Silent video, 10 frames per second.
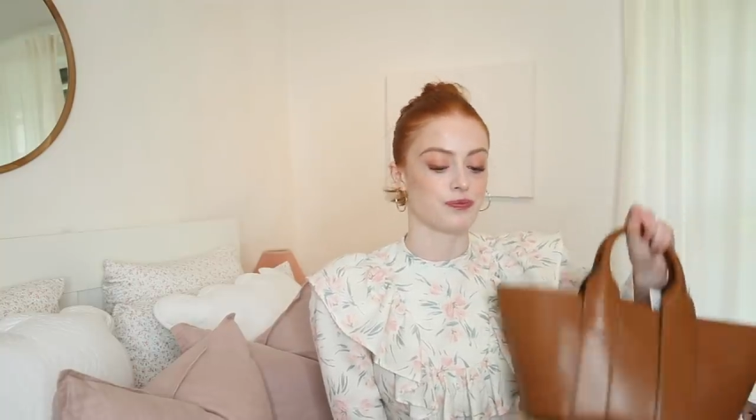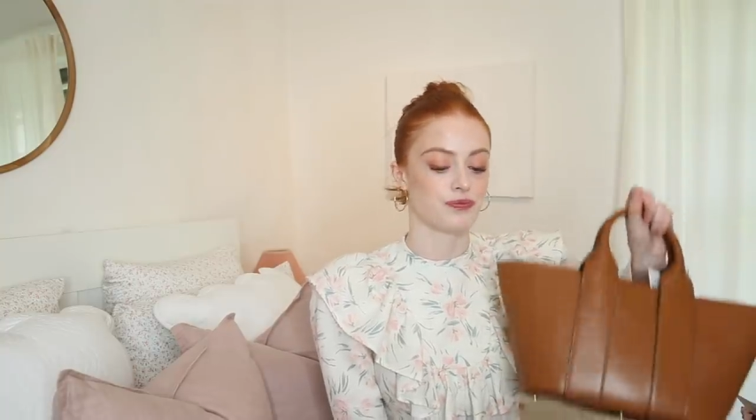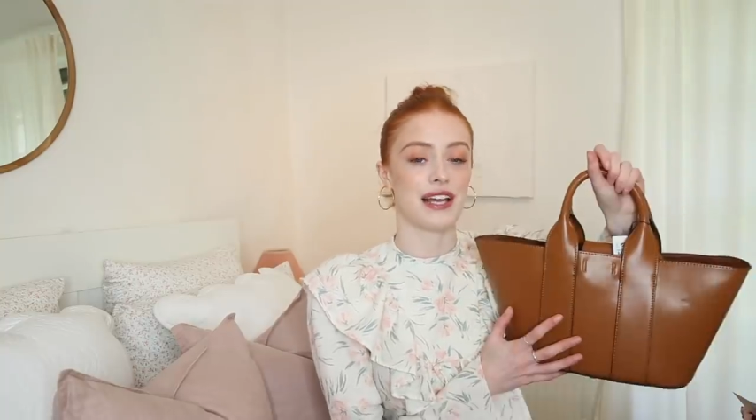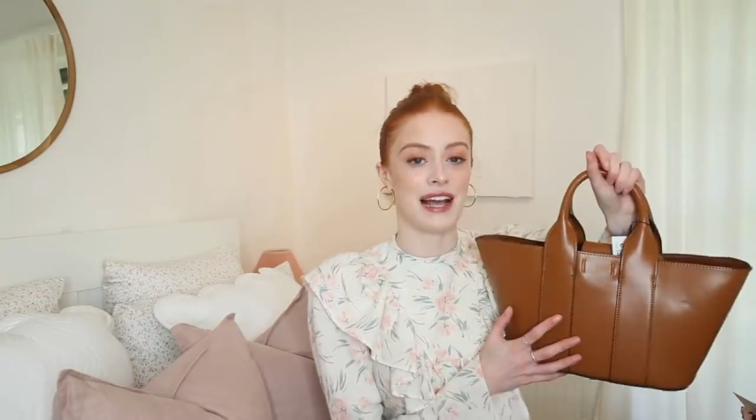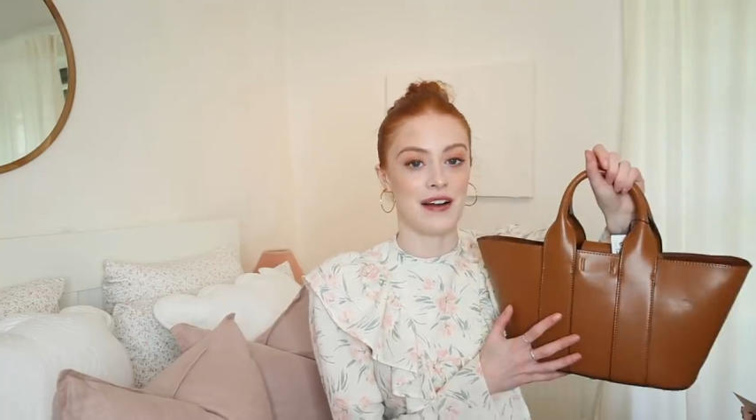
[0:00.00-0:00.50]

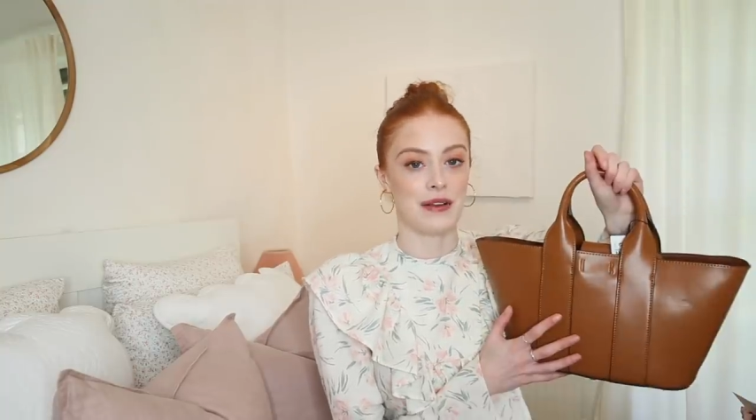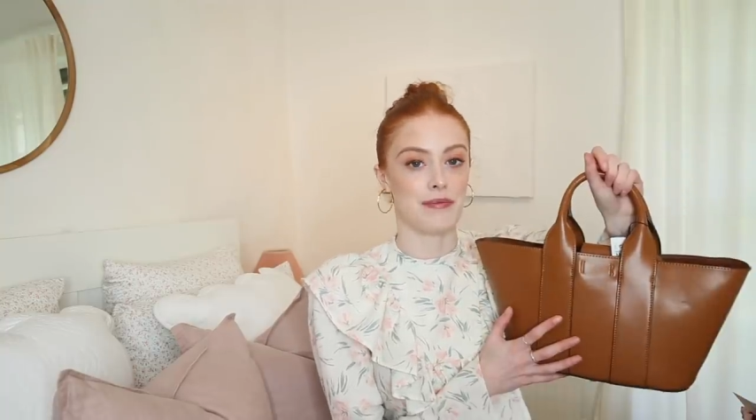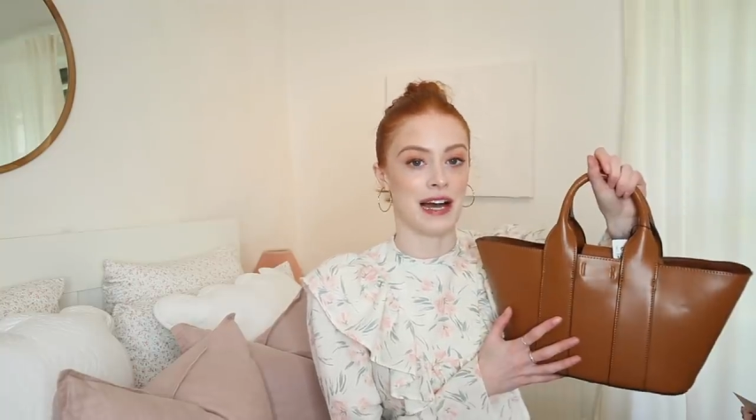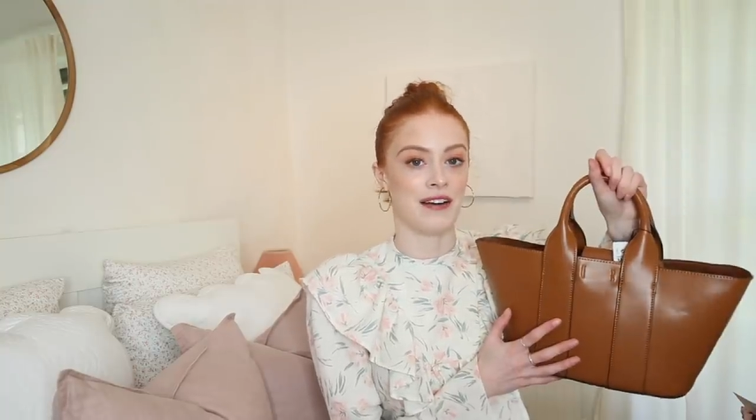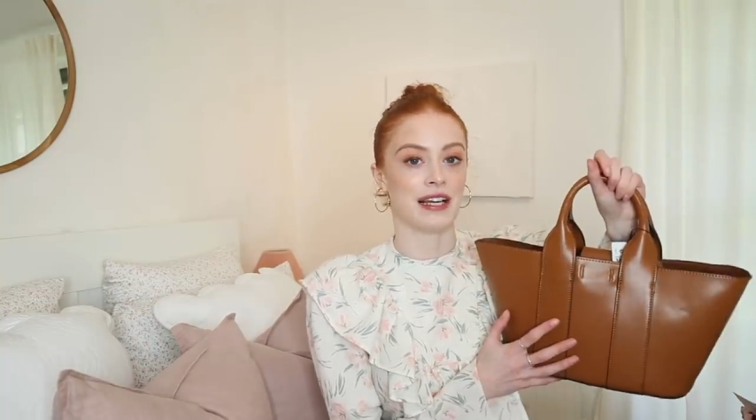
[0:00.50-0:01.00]
When I'm going out
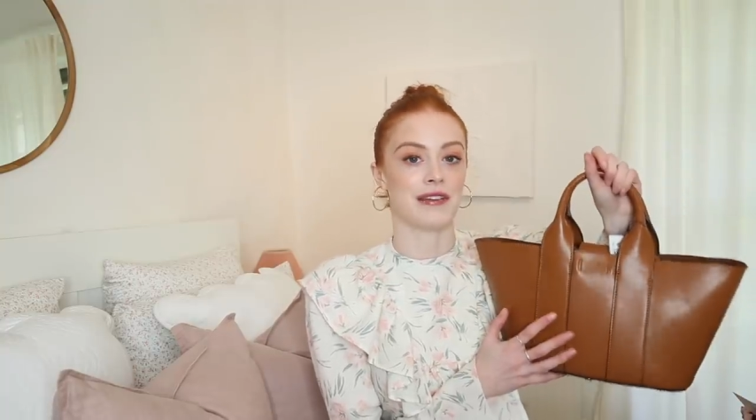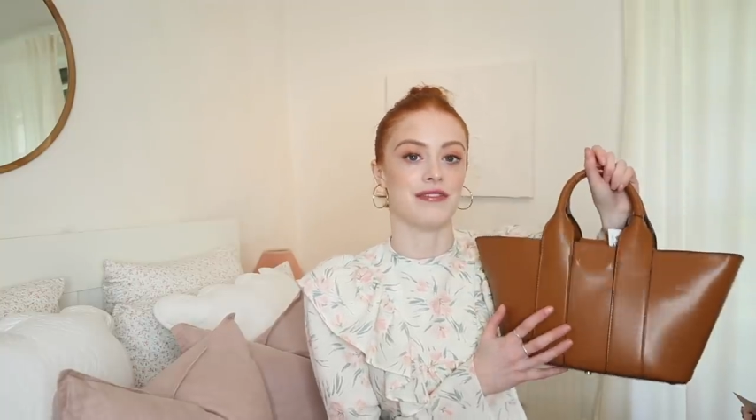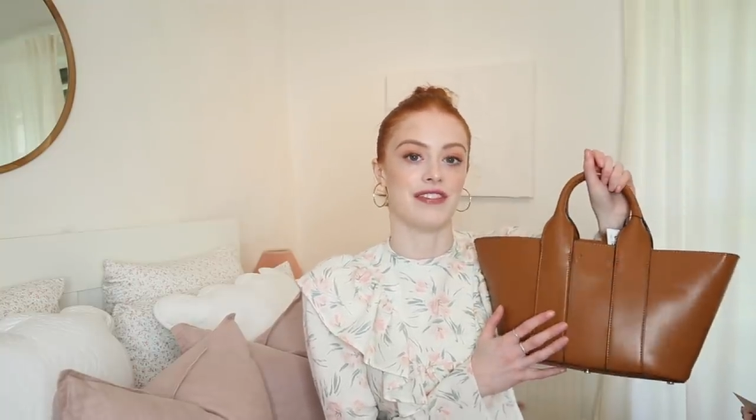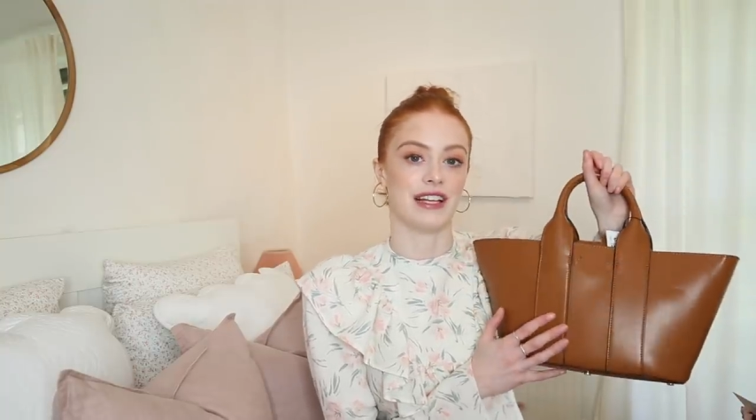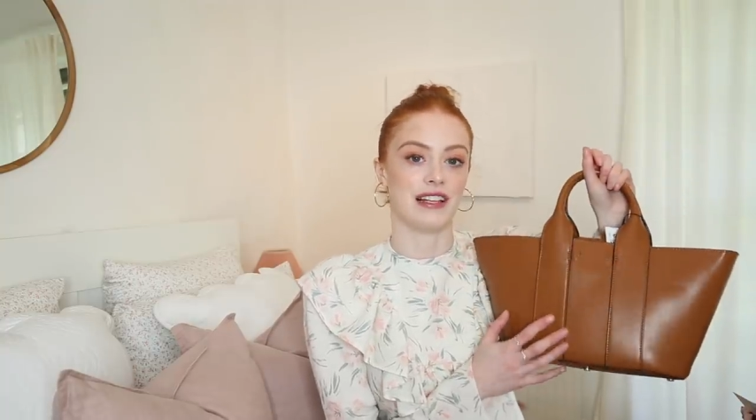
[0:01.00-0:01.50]
and about I
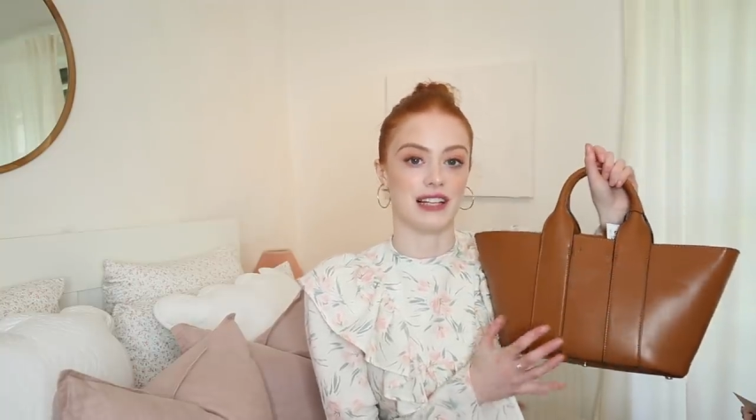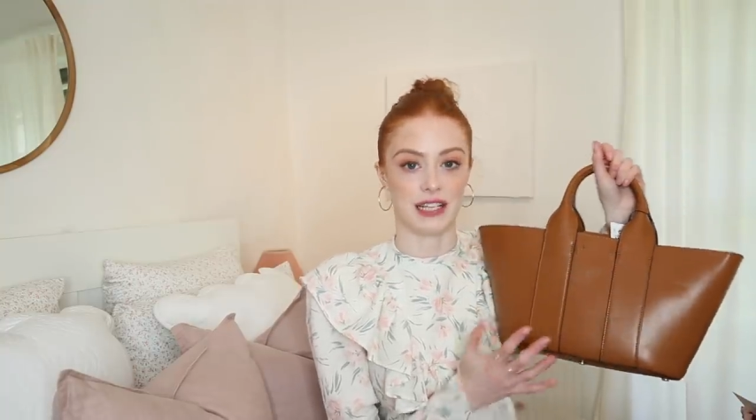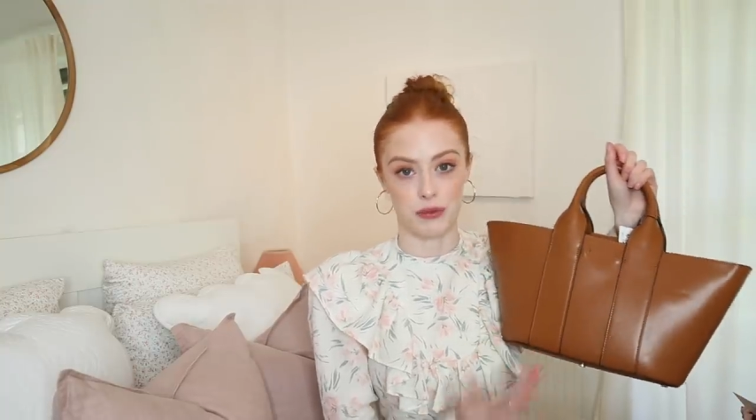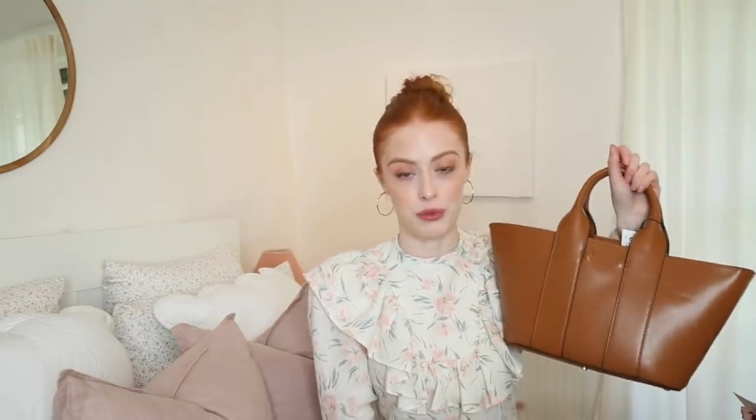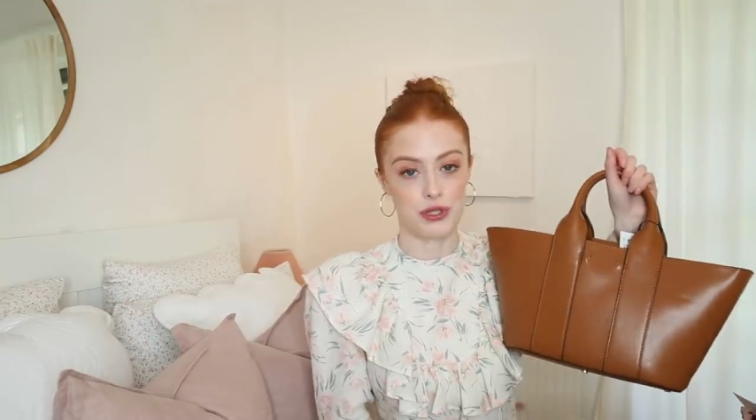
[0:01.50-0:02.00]
can fit
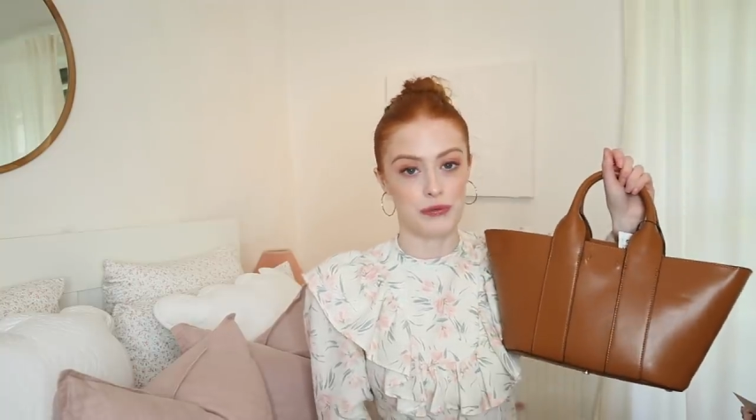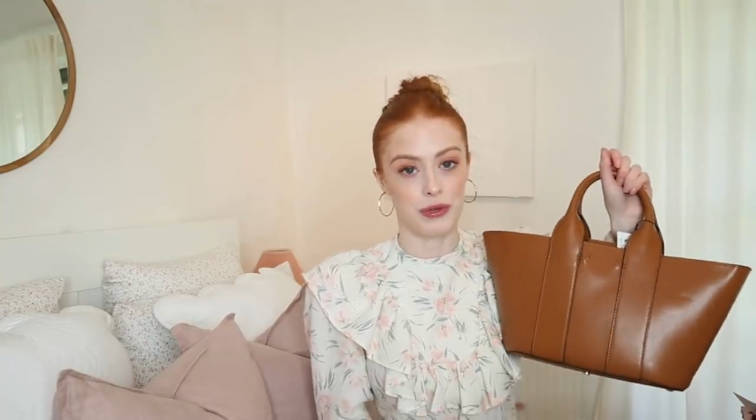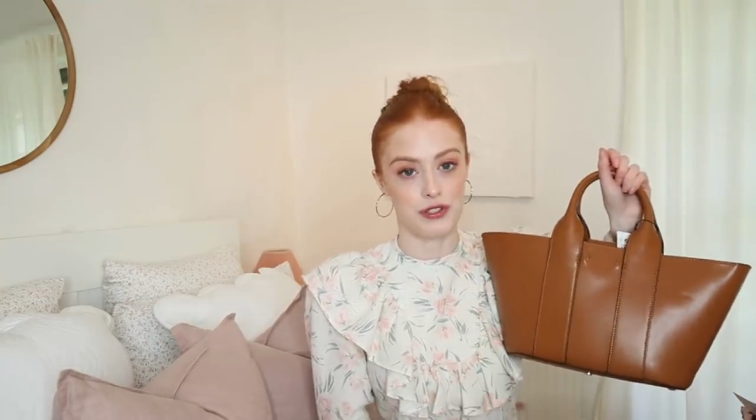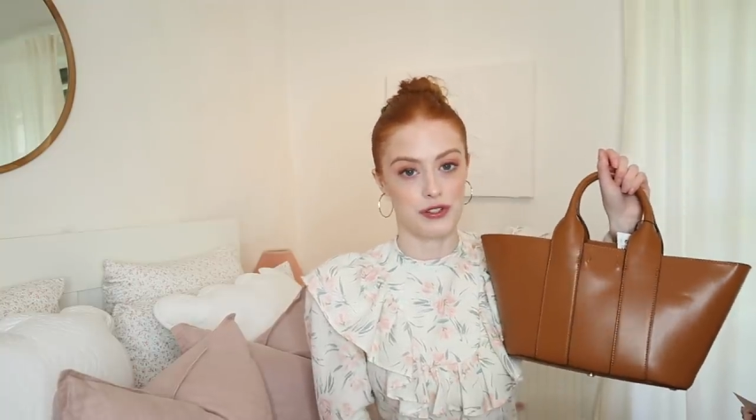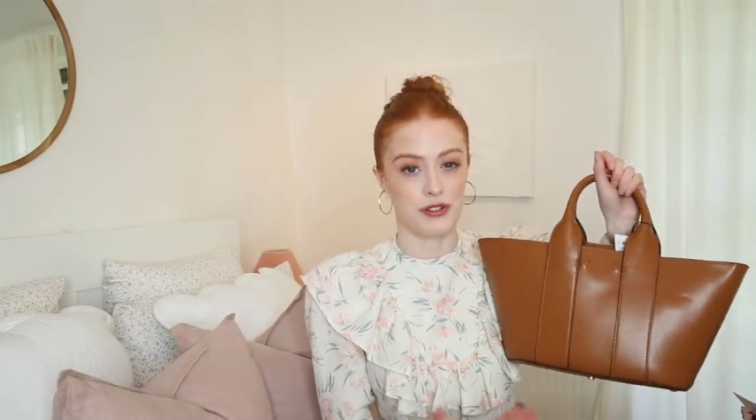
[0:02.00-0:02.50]
like a
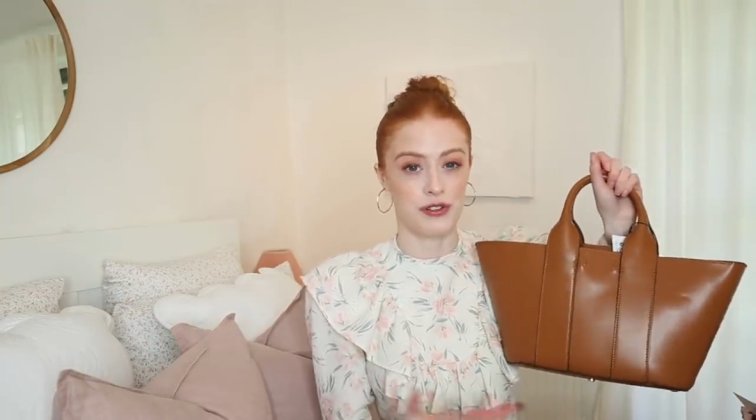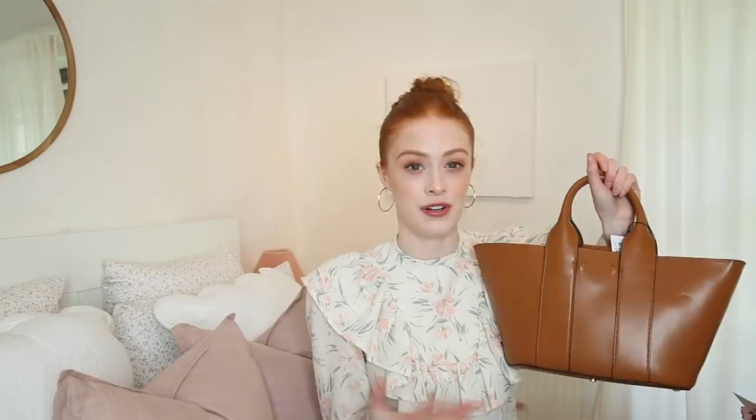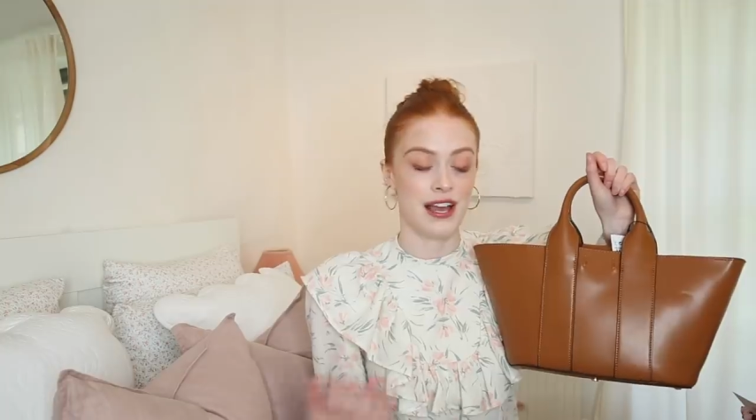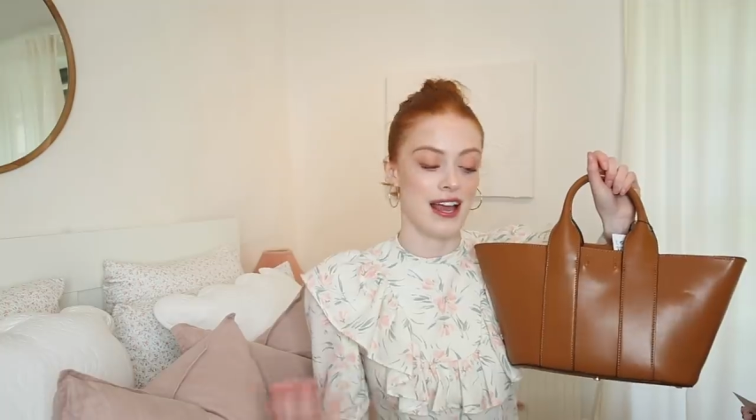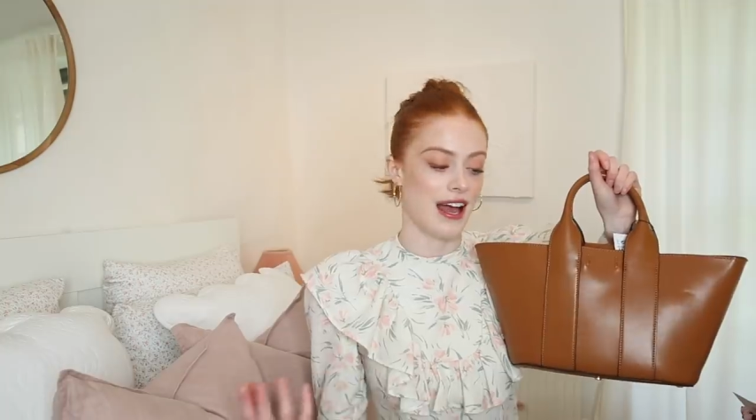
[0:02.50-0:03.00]
water
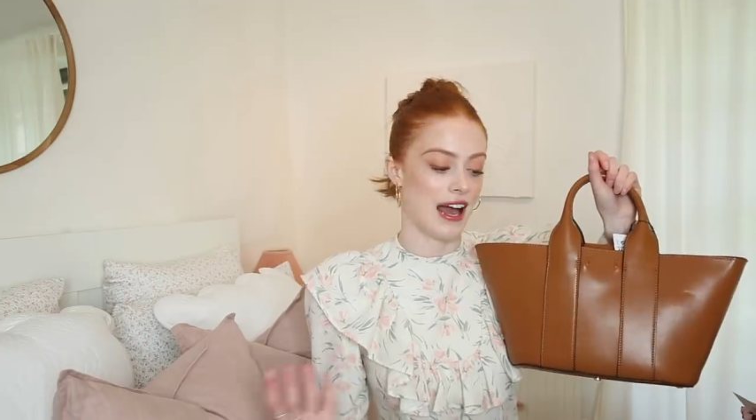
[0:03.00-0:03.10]
bottle